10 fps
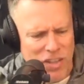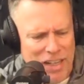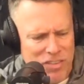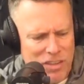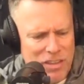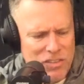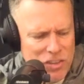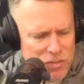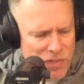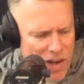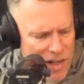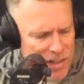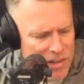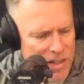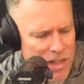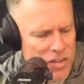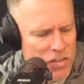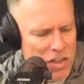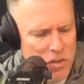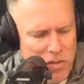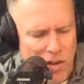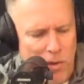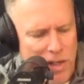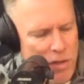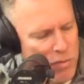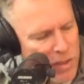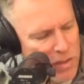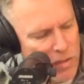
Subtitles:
excellent. She's fine, and she's got a new show on Netflix.